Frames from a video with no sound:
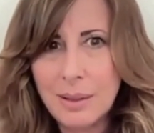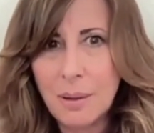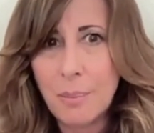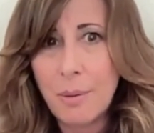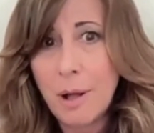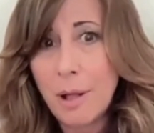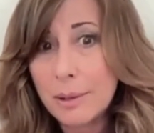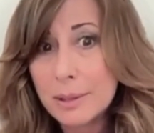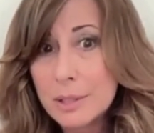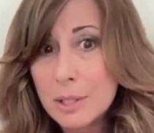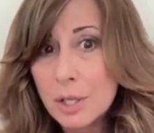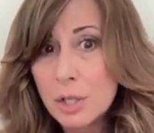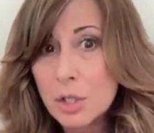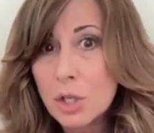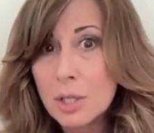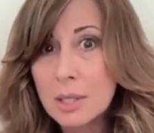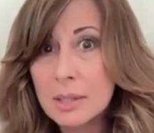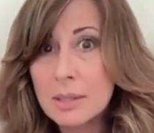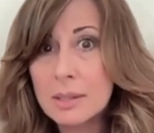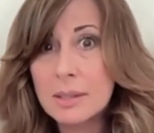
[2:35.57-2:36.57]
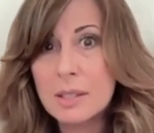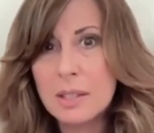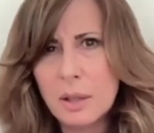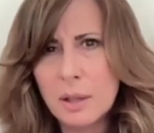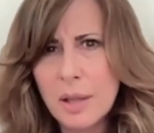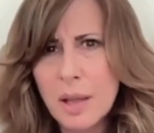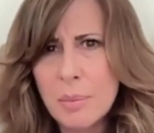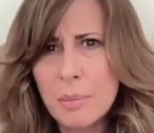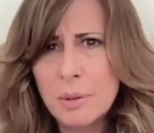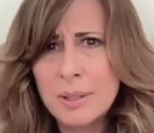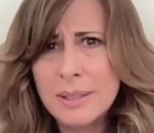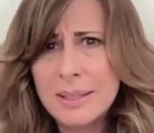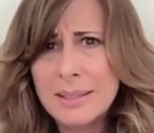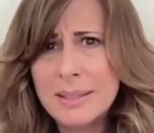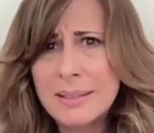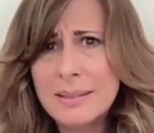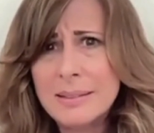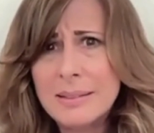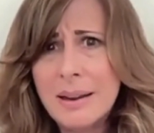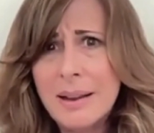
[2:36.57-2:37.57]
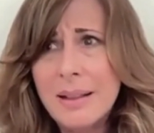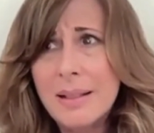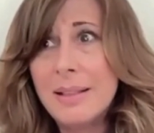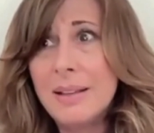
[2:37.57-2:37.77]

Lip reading: the politicians, celebrities,